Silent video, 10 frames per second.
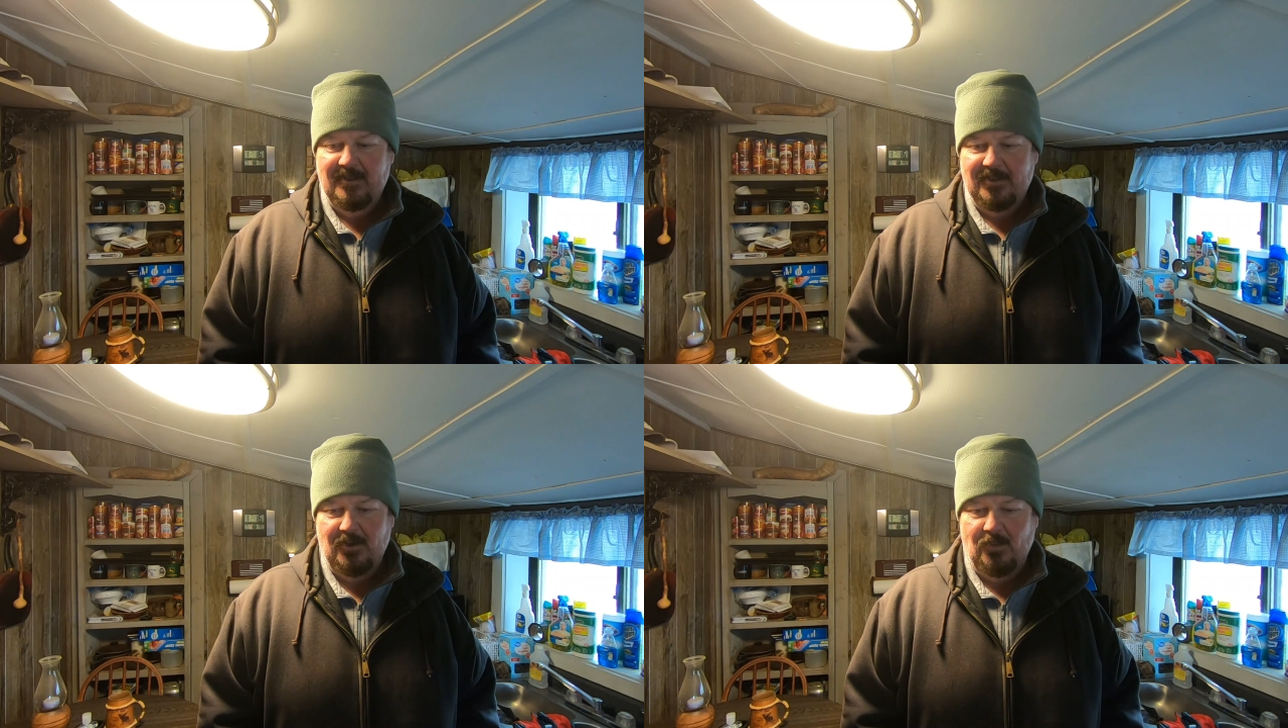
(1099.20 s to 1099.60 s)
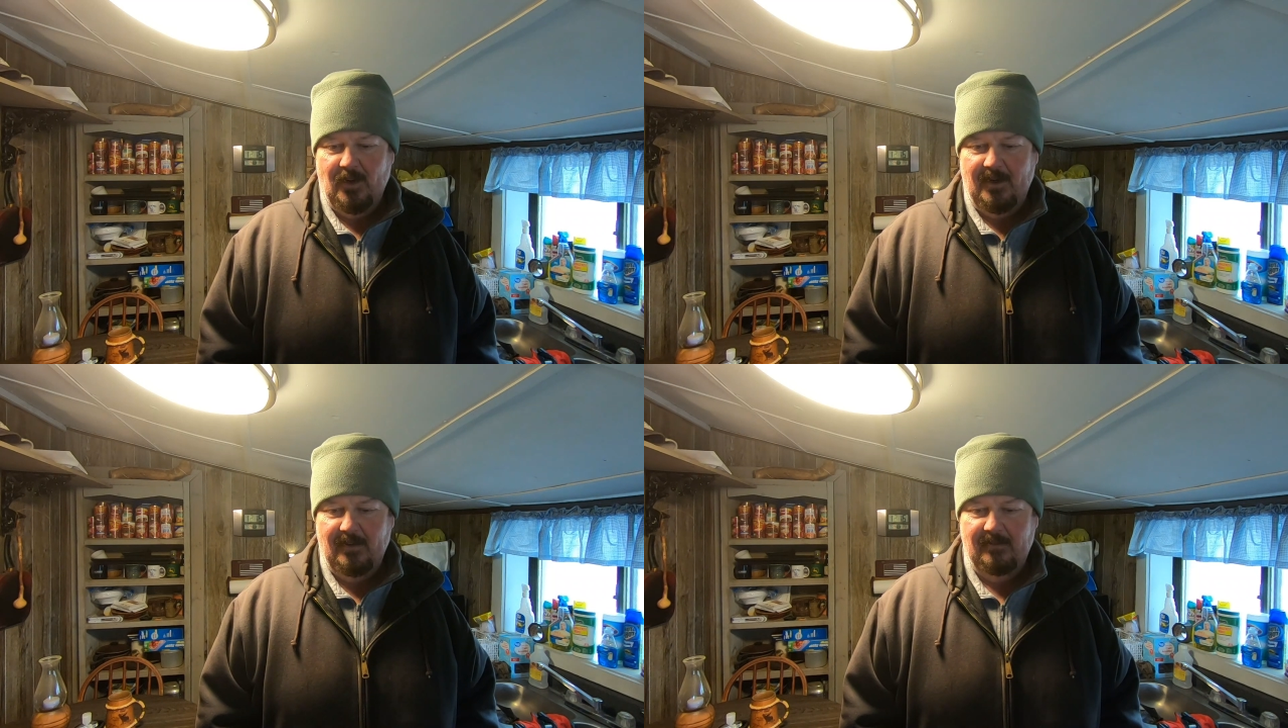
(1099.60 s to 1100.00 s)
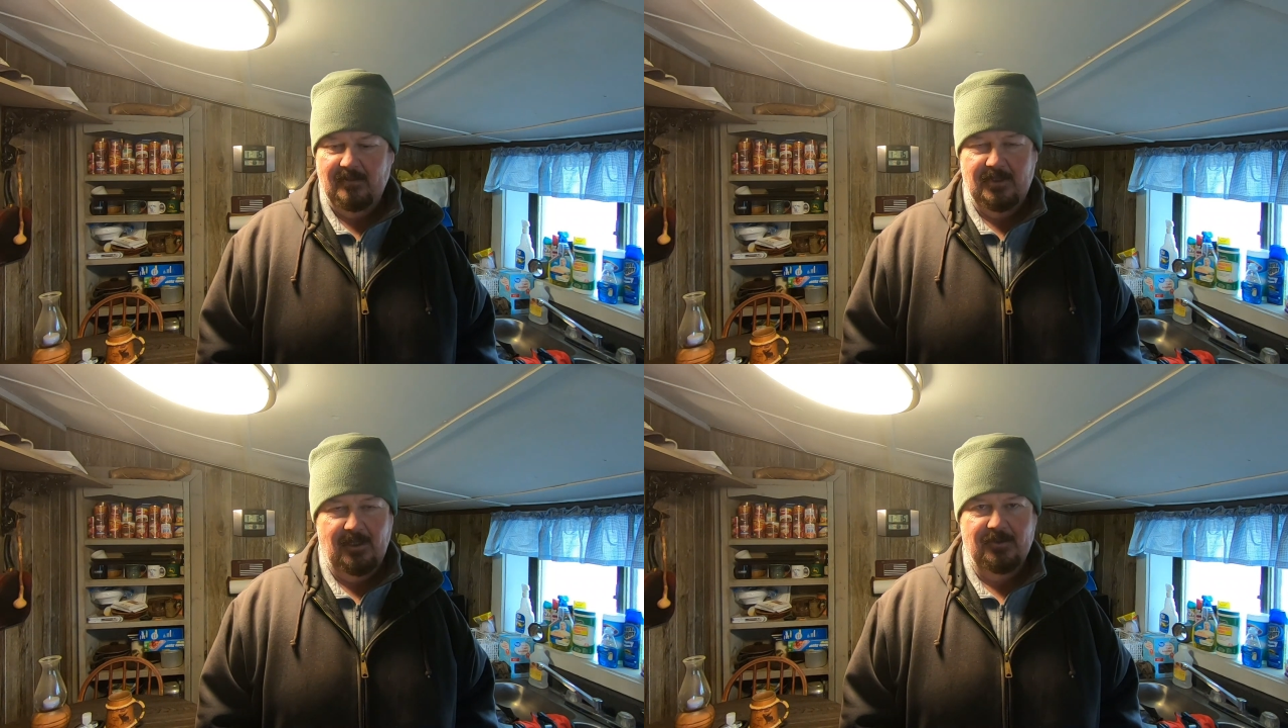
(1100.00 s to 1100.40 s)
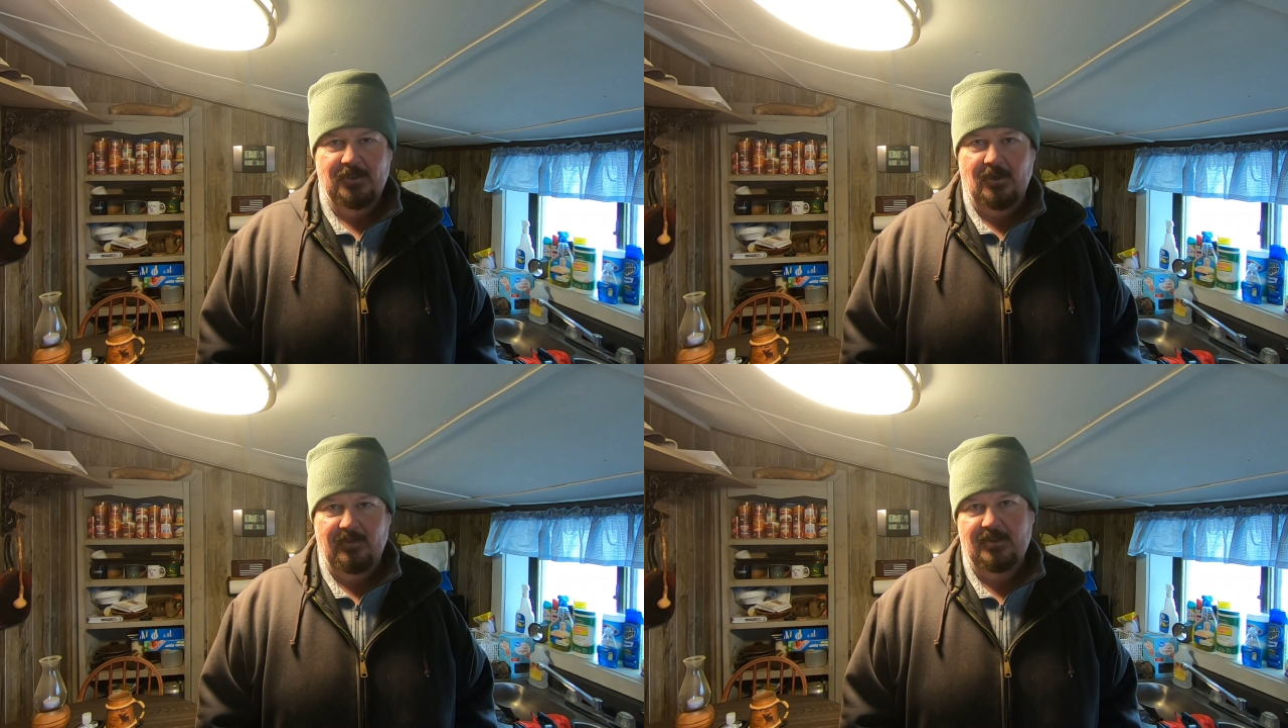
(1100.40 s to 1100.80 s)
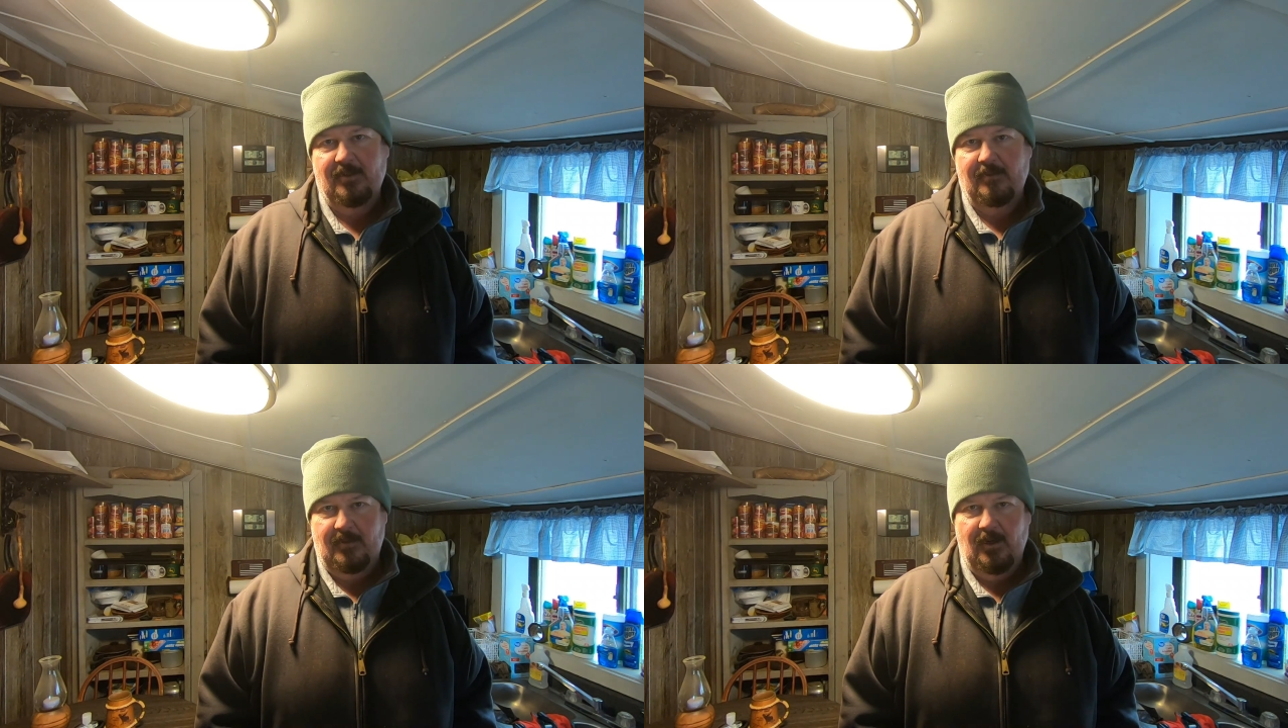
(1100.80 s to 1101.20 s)
so cell service
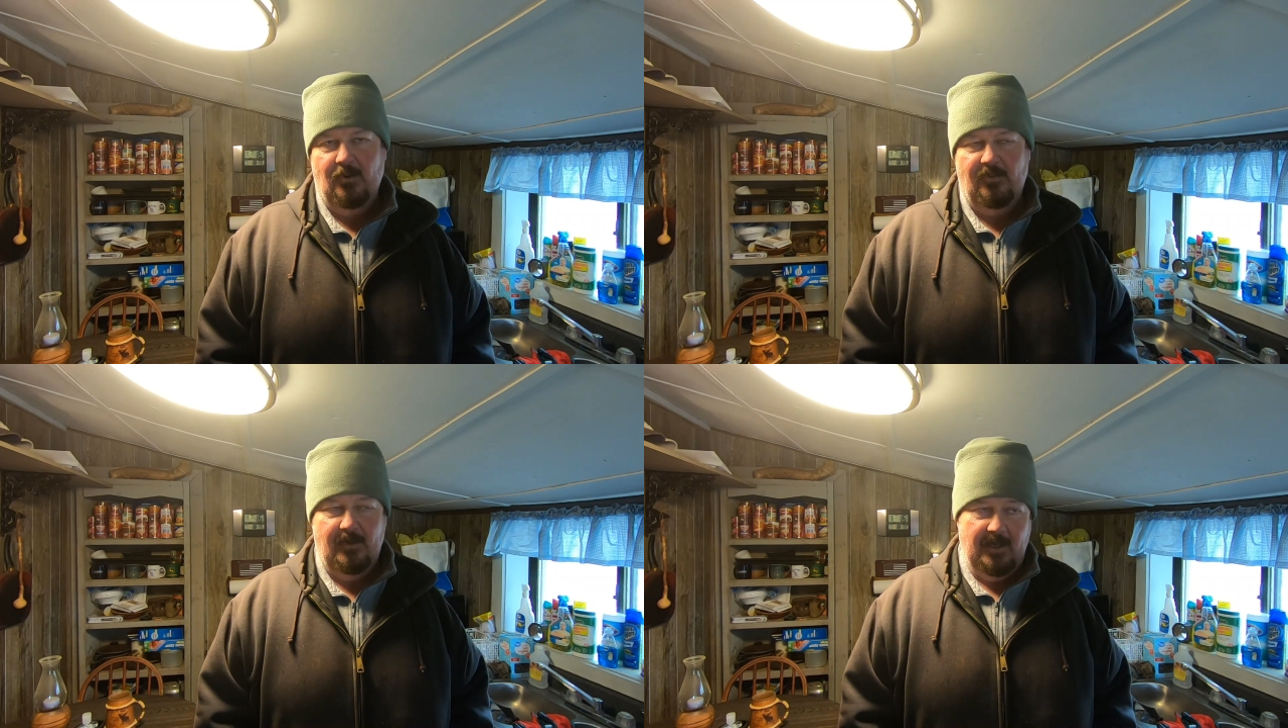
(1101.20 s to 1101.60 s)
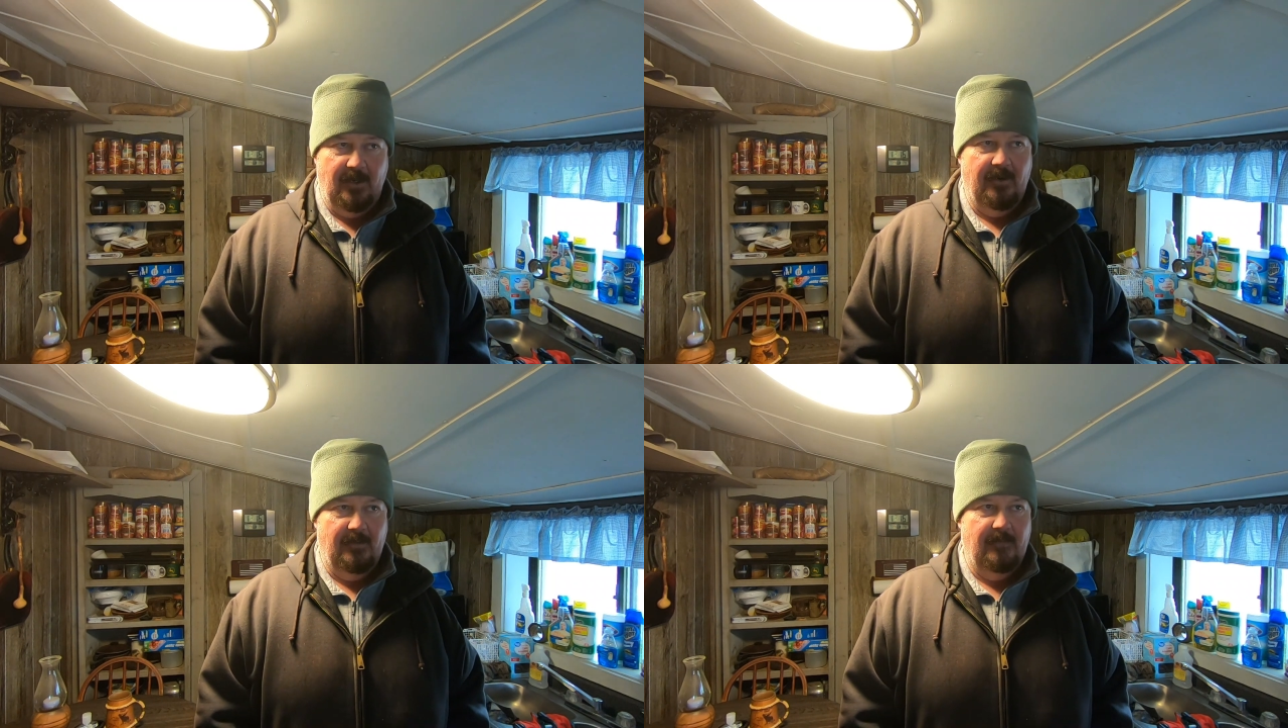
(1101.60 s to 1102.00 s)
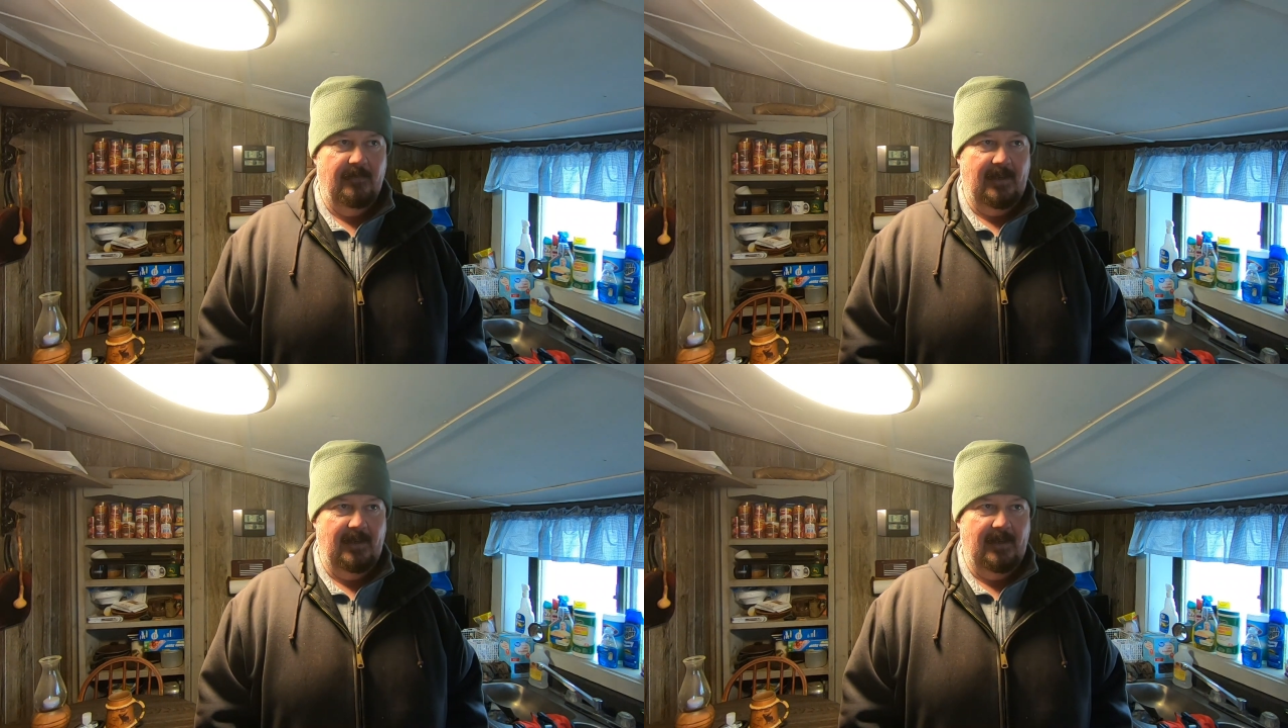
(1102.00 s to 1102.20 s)
though here,